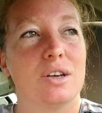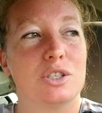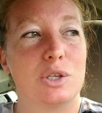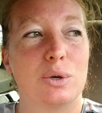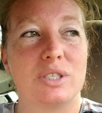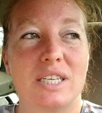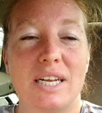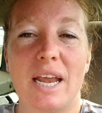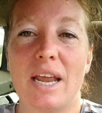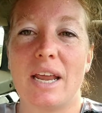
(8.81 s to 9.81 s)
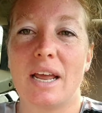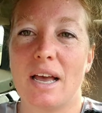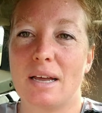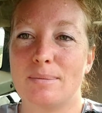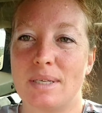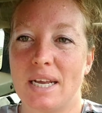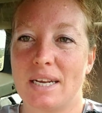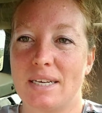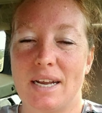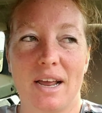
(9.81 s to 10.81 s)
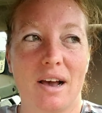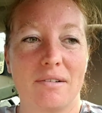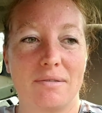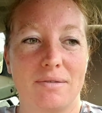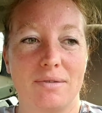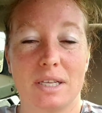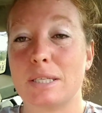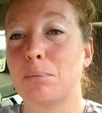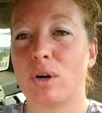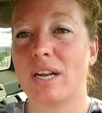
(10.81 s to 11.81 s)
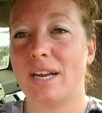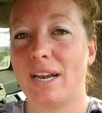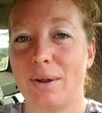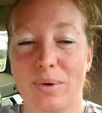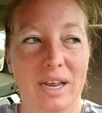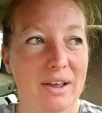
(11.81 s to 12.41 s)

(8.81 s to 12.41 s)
So today, I'm taking a day off, this morning anyway.